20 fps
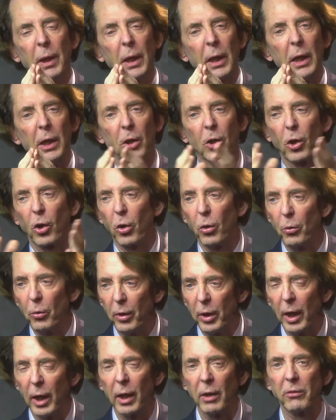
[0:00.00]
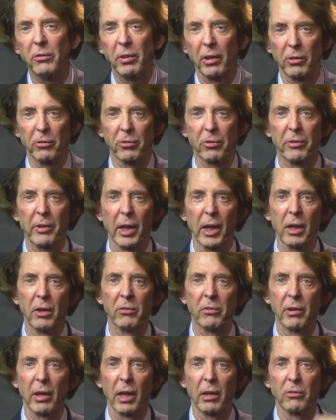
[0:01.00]
including such
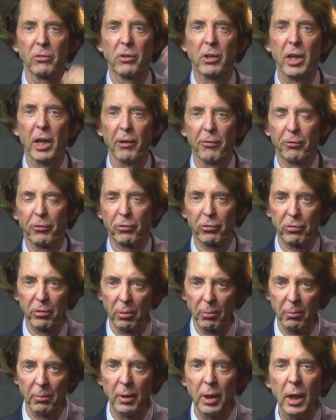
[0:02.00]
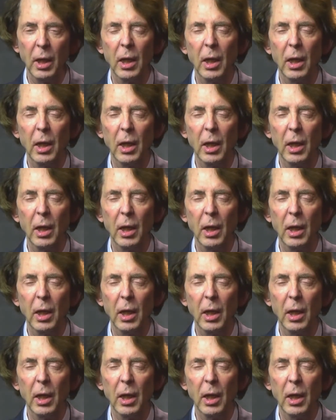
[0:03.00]
things as gifts from